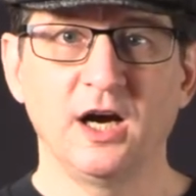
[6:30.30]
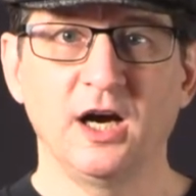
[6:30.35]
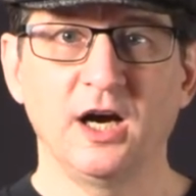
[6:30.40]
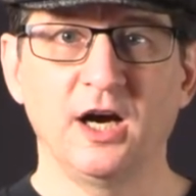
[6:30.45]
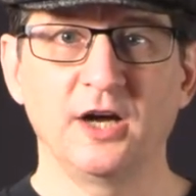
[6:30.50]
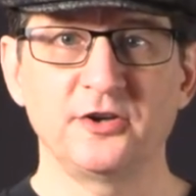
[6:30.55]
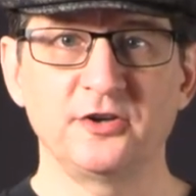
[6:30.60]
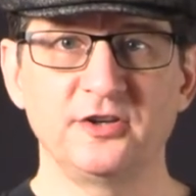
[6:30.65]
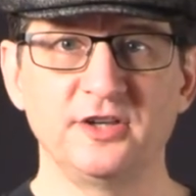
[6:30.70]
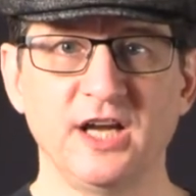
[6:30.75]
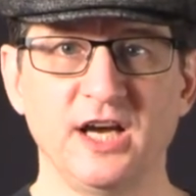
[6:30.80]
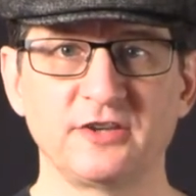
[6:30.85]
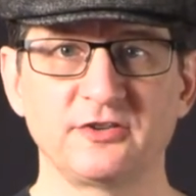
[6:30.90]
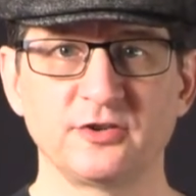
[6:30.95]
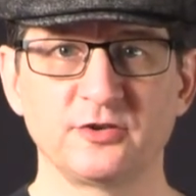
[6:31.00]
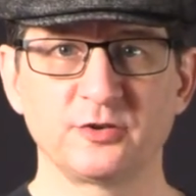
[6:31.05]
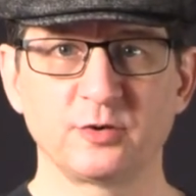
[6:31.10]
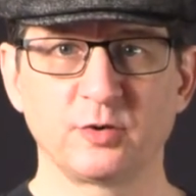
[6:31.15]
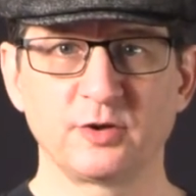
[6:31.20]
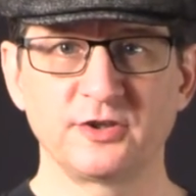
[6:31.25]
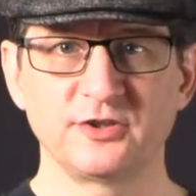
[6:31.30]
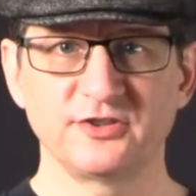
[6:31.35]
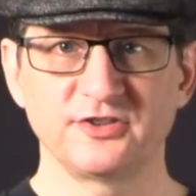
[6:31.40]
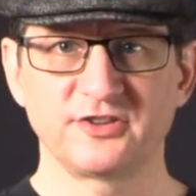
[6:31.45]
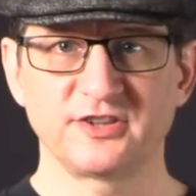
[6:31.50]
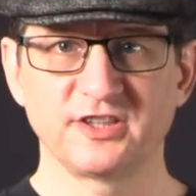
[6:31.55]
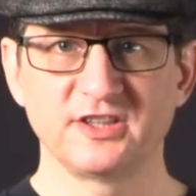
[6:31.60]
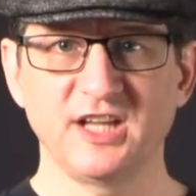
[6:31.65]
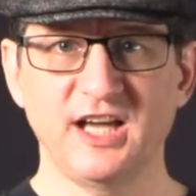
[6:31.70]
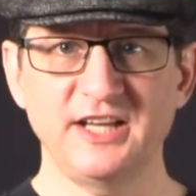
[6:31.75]
Under Nazo's orders,
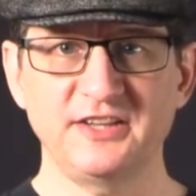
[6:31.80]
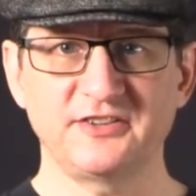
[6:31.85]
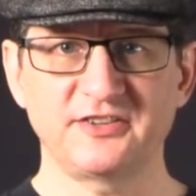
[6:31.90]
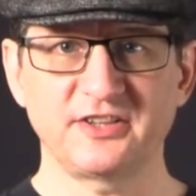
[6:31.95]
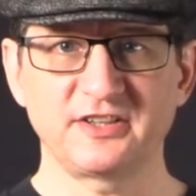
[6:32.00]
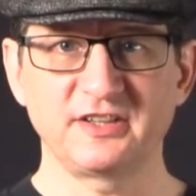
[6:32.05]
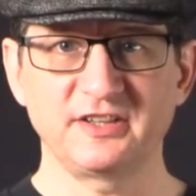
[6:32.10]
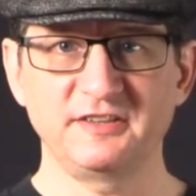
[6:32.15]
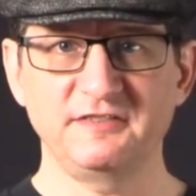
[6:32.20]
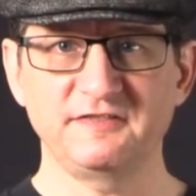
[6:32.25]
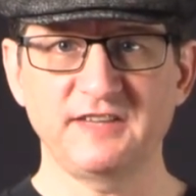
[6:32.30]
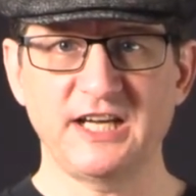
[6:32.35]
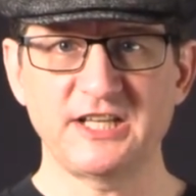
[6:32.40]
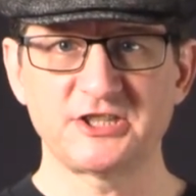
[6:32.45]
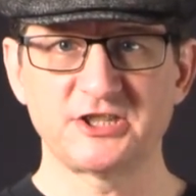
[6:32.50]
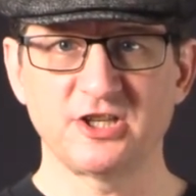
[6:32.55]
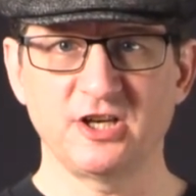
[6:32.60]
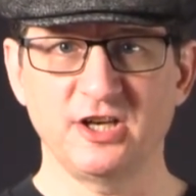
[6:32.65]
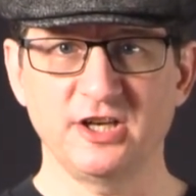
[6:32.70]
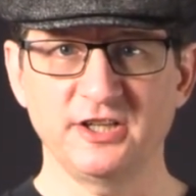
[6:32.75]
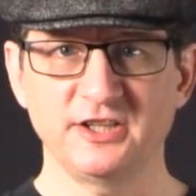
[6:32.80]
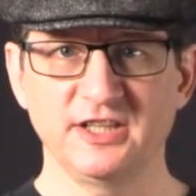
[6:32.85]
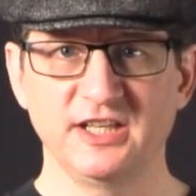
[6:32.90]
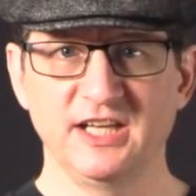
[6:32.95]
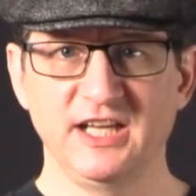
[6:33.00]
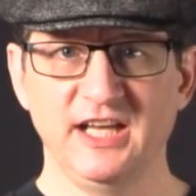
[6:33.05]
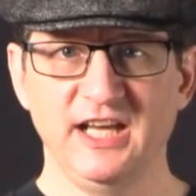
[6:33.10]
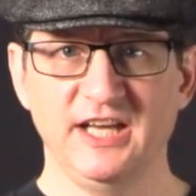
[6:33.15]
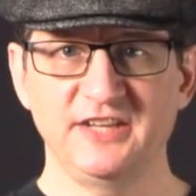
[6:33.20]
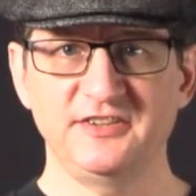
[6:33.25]
the lights suddenly flash on
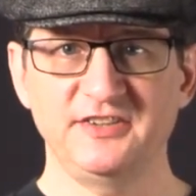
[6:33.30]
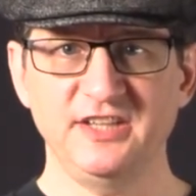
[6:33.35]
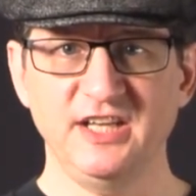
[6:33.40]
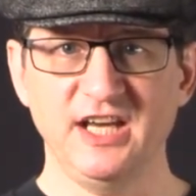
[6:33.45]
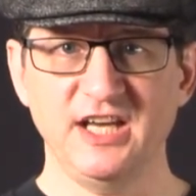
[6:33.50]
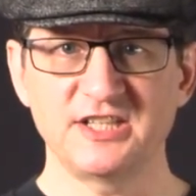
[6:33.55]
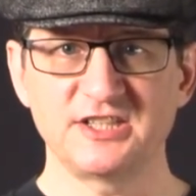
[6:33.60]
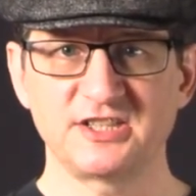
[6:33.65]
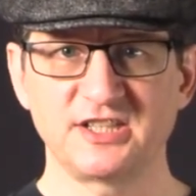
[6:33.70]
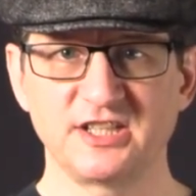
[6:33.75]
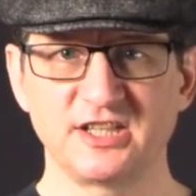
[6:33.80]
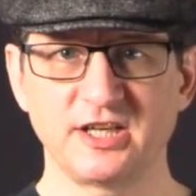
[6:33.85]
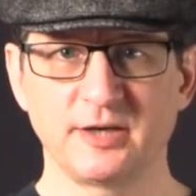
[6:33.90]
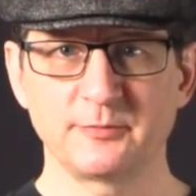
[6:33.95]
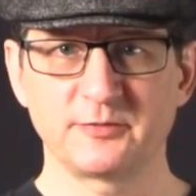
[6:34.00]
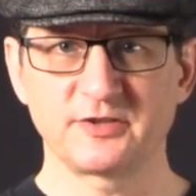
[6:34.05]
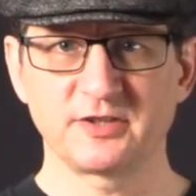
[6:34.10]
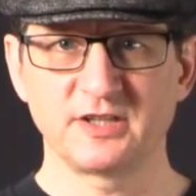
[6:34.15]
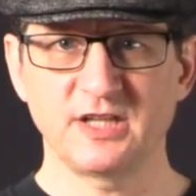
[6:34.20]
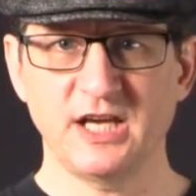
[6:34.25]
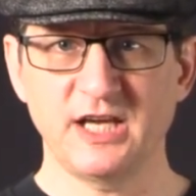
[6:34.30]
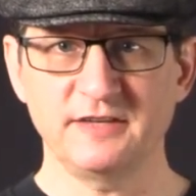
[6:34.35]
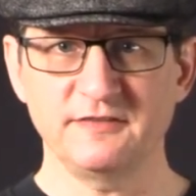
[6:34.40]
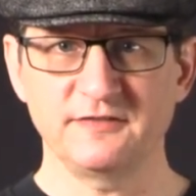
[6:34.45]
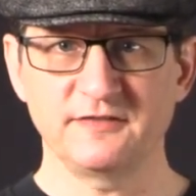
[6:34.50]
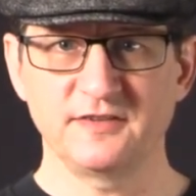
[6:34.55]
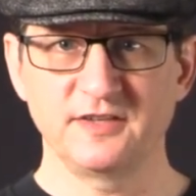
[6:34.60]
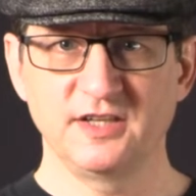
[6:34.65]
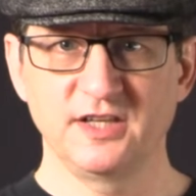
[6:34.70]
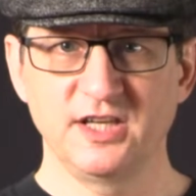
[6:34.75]
as the engine comes to life.
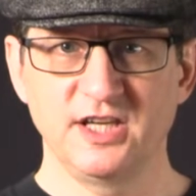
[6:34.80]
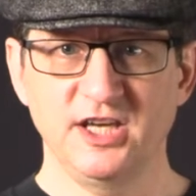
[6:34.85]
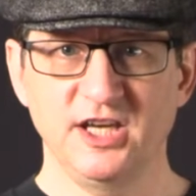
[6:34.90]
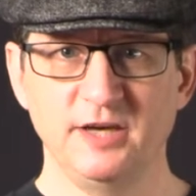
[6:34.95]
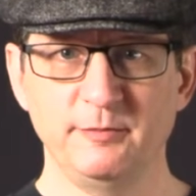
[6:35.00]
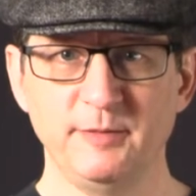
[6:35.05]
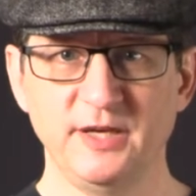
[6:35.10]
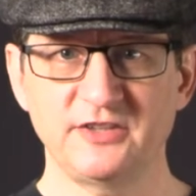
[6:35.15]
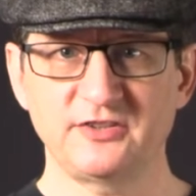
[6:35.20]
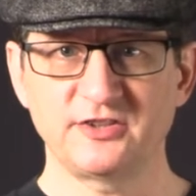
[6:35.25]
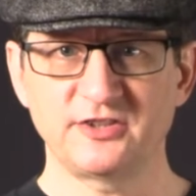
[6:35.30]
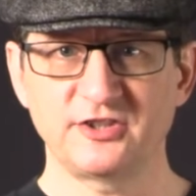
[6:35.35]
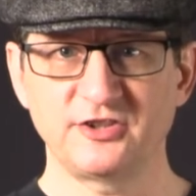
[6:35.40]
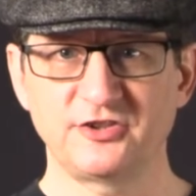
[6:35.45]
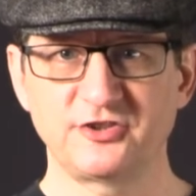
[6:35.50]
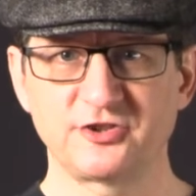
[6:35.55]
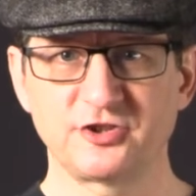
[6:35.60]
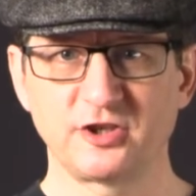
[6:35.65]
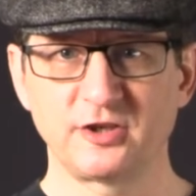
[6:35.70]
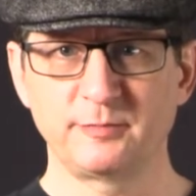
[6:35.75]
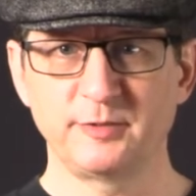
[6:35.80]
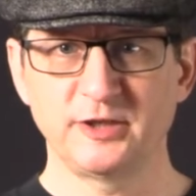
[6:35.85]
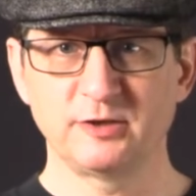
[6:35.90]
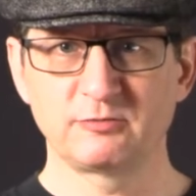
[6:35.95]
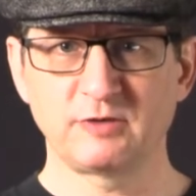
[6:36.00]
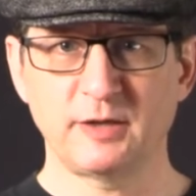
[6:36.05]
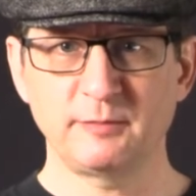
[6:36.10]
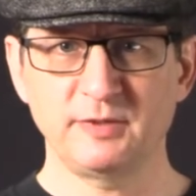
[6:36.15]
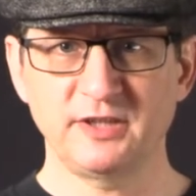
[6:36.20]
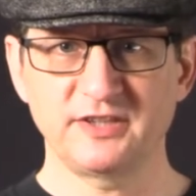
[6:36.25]
It makes a disturbing
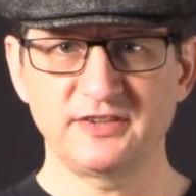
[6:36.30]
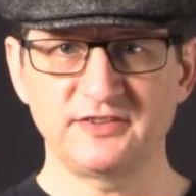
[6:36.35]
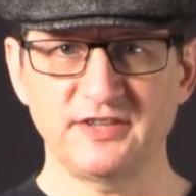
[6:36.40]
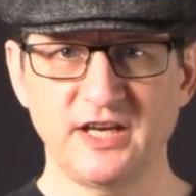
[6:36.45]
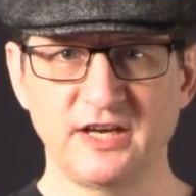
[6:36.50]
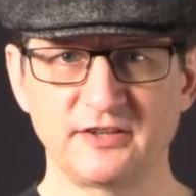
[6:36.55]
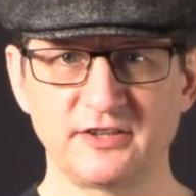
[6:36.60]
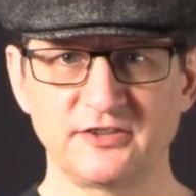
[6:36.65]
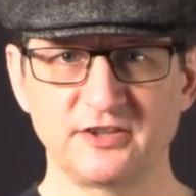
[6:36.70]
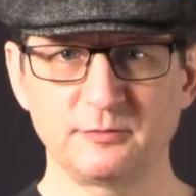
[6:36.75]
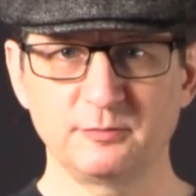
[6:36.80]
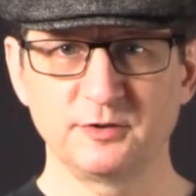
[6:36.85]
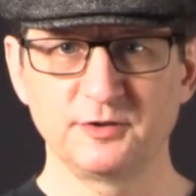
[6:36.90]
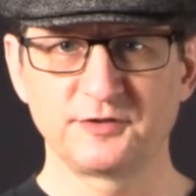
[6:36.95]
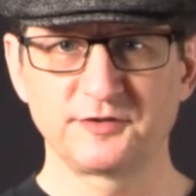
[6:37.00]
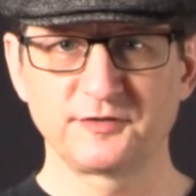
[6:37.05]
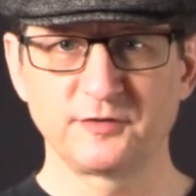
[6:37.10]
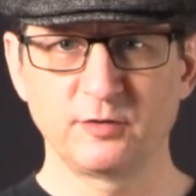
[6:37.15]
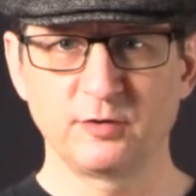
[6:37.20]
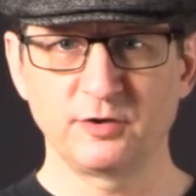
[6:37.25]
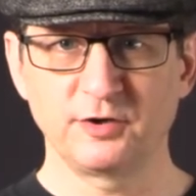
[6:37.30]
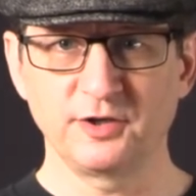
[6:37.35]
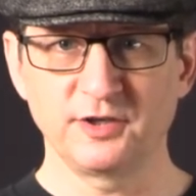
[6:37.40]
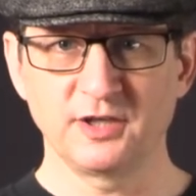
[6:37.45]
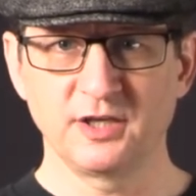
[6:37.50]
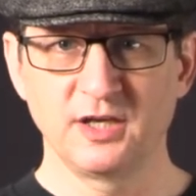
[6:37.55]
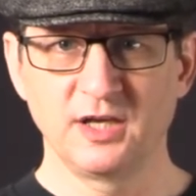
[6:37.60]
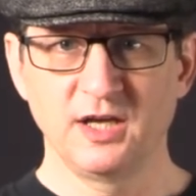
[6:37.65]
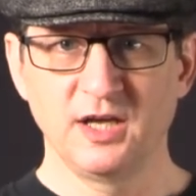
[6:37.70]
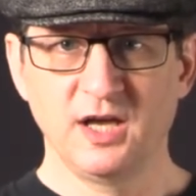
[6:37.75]
rumbling sound as it moves forward.
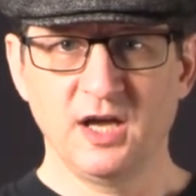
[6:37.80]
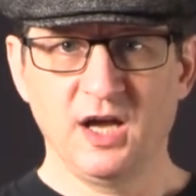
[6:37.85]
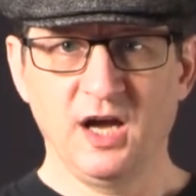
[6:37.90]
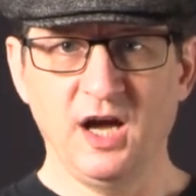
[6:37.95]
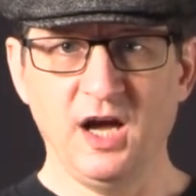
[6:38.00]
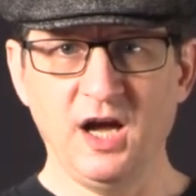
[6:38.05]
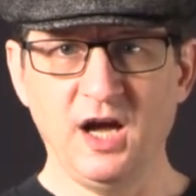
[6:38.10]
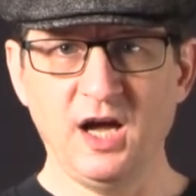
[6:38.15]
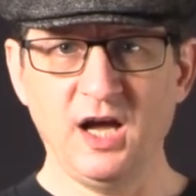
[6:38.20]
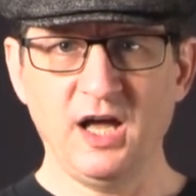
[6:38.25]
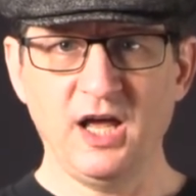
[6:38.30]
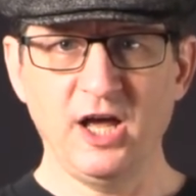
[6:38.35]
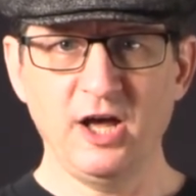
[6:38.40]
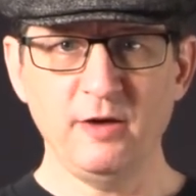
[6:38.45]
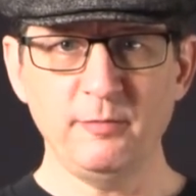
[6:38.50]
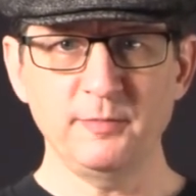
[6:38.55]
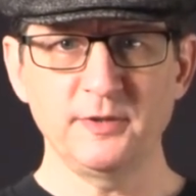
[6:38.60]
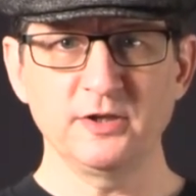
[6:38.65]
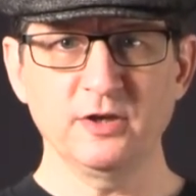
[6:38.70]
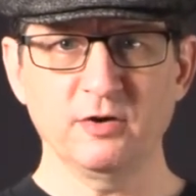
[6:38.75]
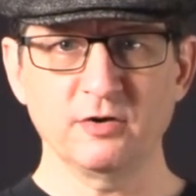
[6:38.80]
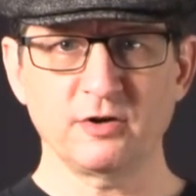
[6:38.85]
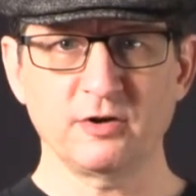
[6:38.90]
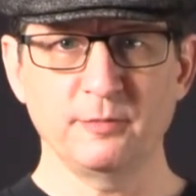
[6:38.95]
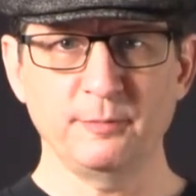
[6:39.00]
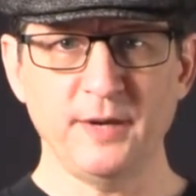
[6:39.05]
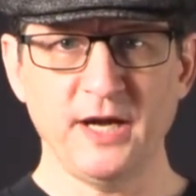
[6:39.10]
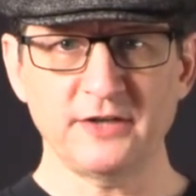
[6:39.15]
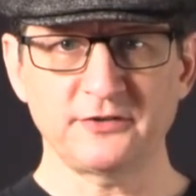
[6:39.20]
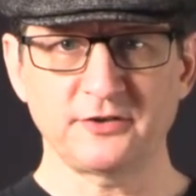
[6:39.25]
Ah, help me,
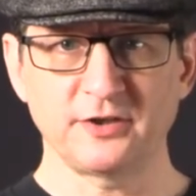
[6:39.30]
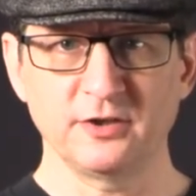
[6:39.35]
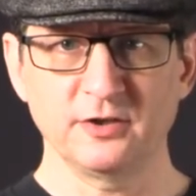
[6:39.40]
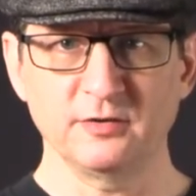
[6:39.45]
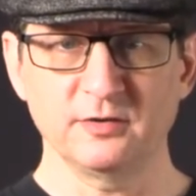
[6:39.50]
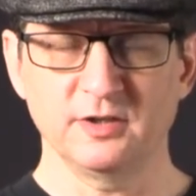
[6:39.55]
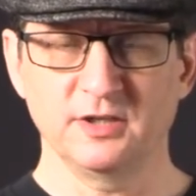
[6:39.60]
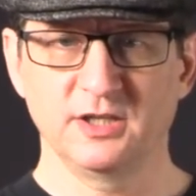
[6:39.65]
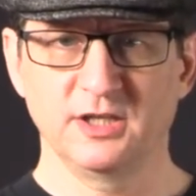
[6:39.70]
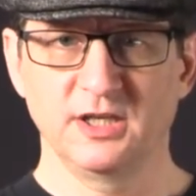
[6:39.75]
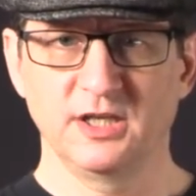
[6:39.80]
Ōgon Batto!